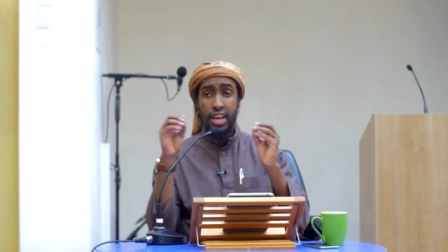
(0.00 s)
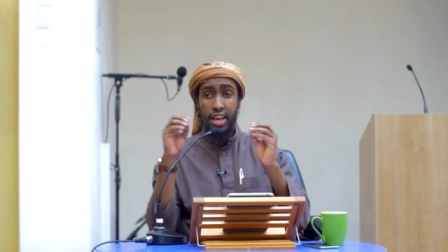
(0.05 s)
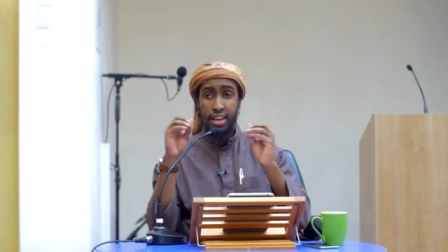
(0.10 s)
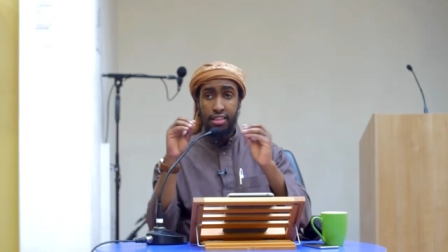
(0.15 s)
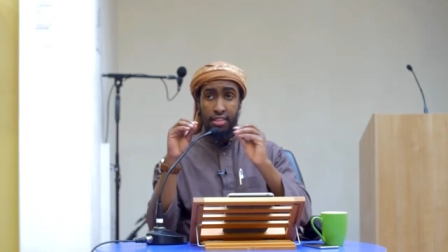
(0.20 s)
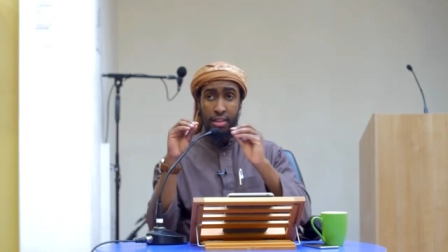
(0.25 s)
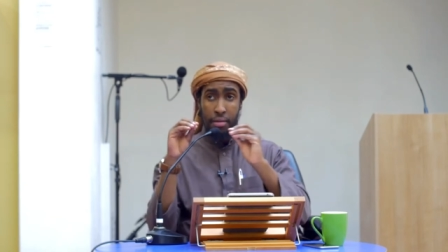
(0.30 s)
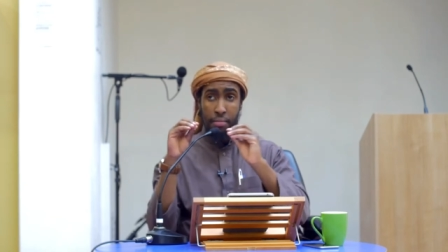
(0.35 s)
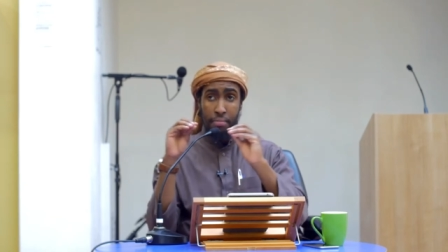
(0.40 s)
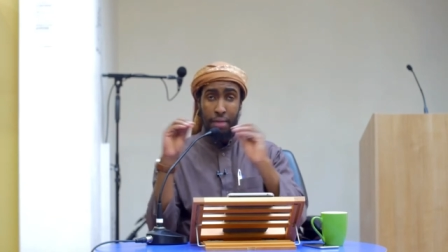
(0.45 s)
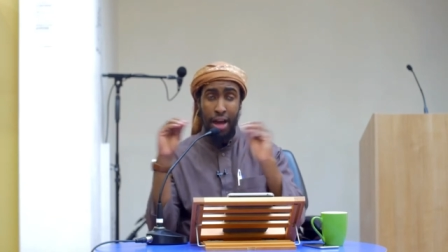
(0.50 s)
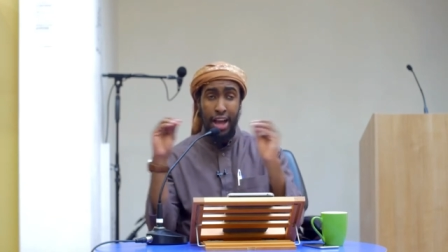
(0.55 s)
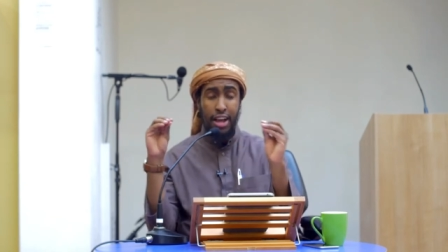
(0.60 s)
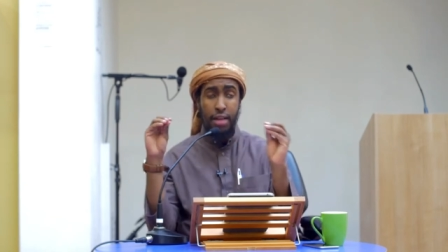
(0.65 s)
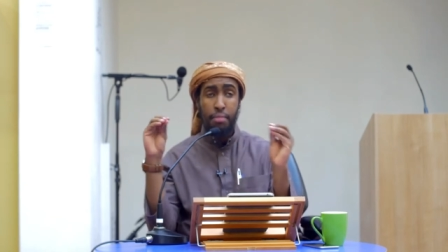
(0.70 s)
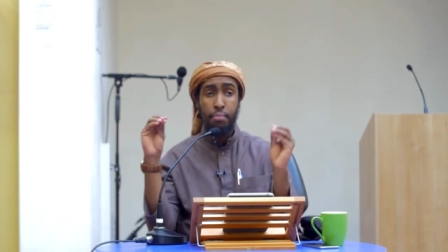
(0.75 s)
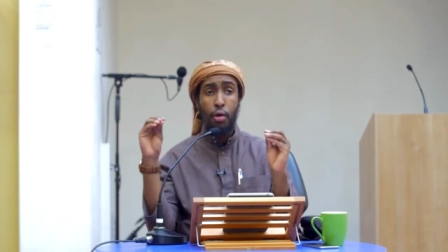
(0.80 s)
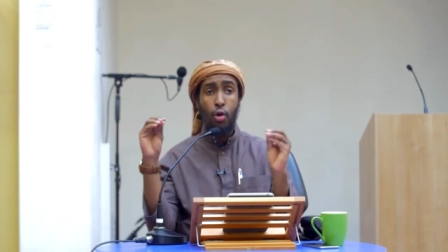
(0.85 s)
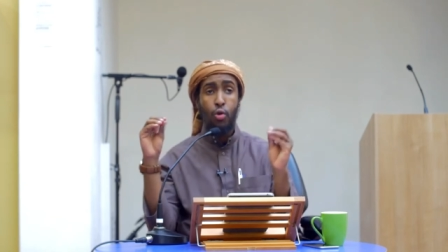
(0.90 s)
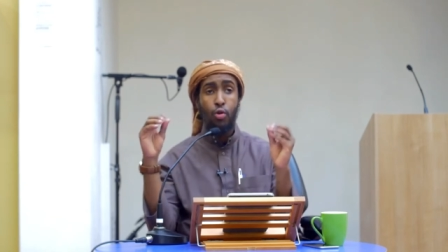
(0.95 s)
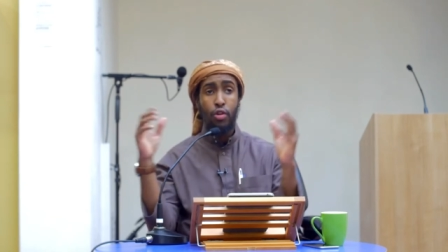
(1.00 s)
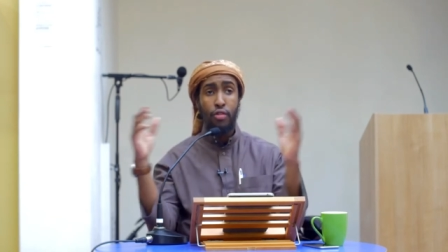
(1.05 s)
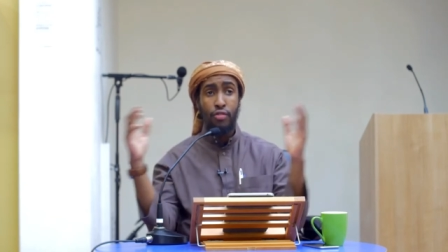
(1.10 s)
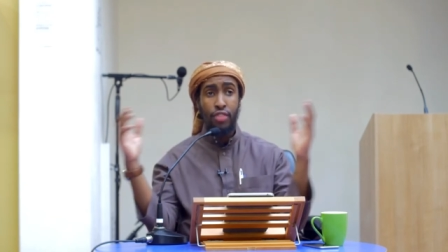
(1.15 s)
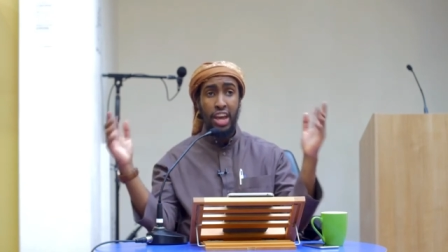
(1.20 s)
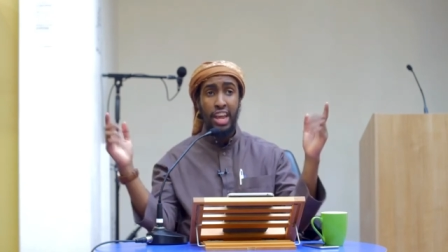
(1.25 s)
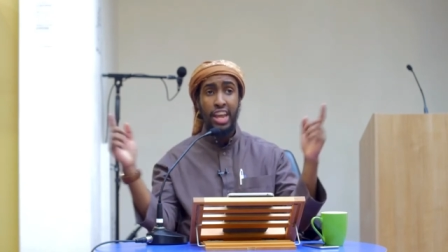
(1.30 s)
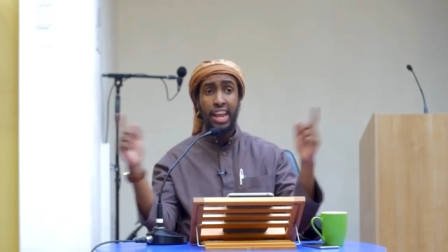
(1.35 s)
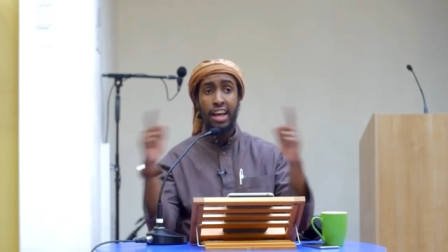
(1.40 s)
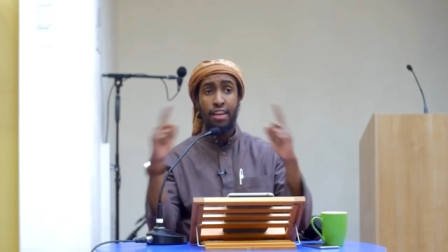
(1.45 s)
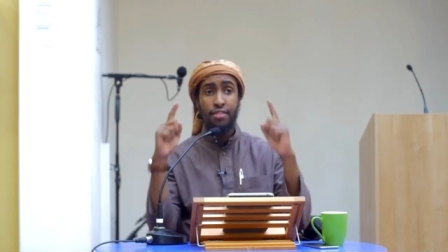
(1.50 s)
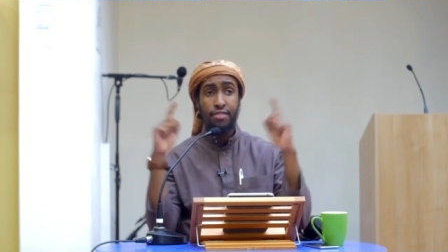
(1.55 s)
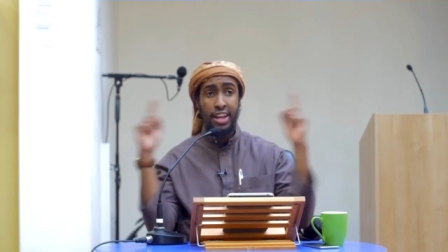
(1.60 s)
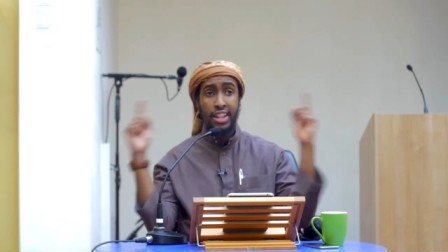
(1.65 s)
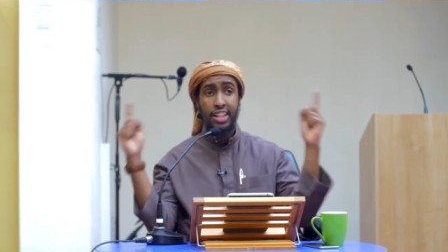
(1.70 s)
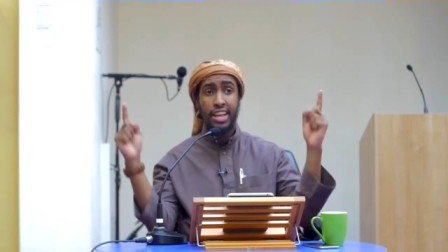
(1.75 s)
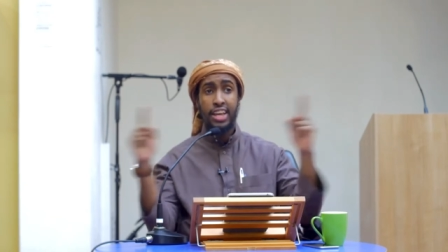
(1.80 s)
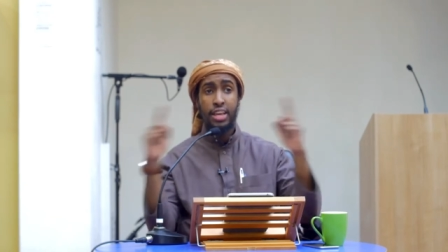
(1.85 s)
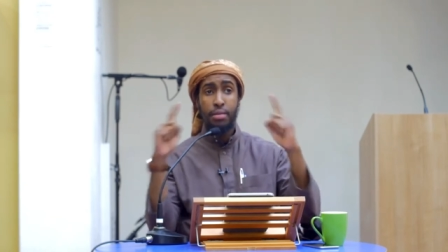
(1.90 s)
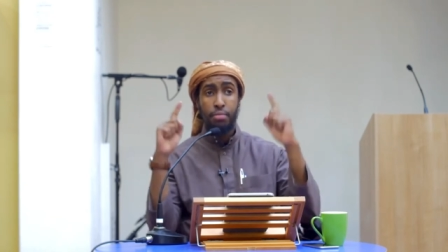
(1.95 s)
is the backbone of the
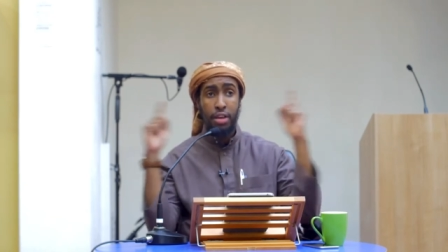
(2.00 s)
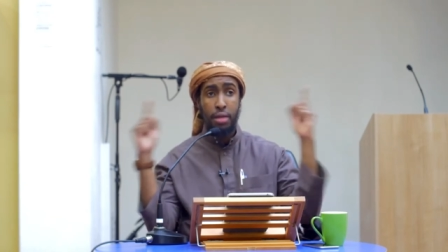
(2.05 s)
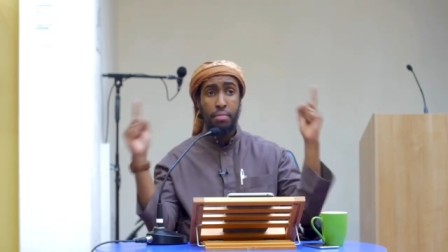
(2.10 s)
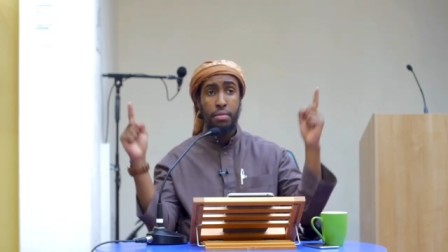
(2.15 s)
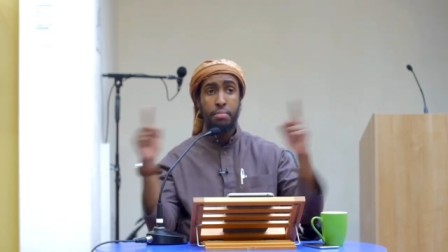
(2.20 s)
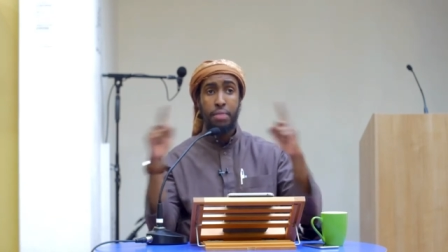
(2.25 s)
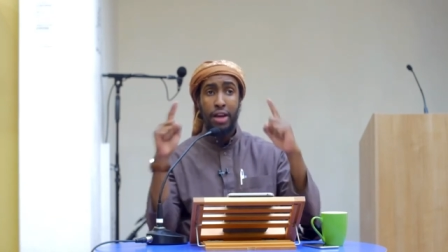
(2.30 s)
Khilafat that keeps coming